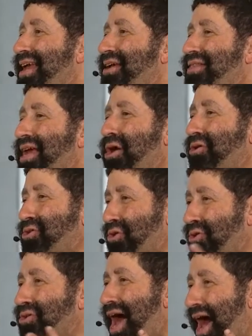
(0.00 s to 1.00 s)
they are
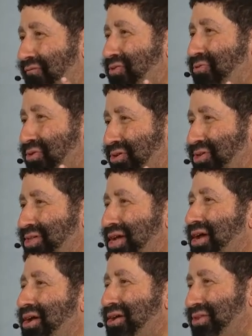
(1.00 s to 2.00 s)
told afterwards,
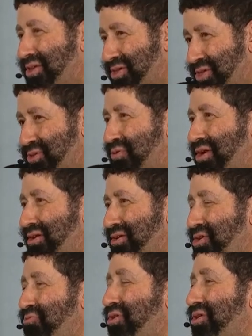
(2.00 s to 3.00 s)
this is what
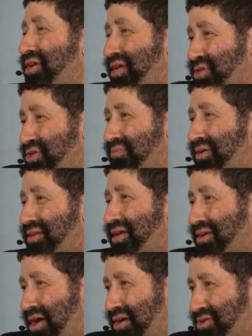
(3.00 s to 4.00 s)
you were, the instrument
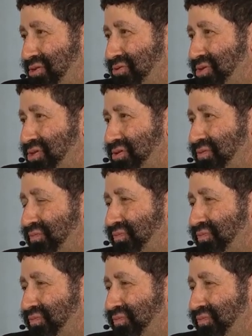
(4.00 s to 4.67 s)
that God used.